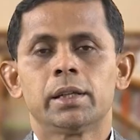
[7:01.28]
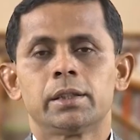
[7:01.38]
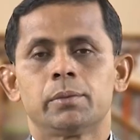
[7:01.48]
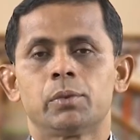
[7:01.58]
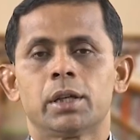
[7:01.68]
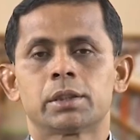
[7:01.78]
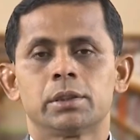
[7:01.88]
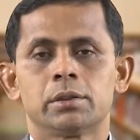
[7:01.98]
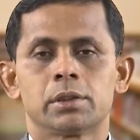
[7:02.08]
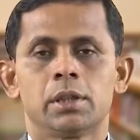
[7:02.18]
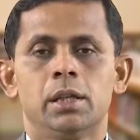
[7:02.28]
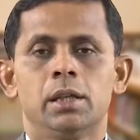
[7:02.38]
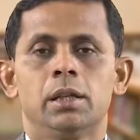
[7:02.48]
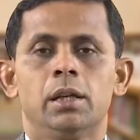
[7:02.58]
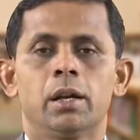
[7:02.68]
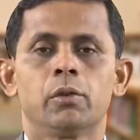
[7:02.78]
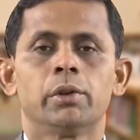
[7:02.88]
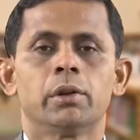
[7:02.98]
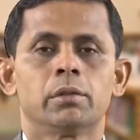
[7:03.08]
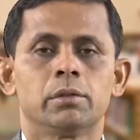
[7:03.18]
energy productions around
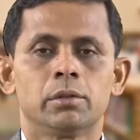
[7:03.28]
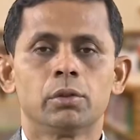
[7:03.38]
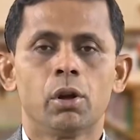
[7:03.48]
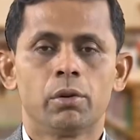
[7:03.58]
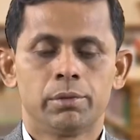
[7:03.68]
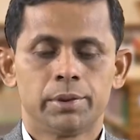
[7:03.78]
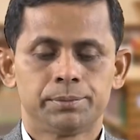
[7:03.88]
the globe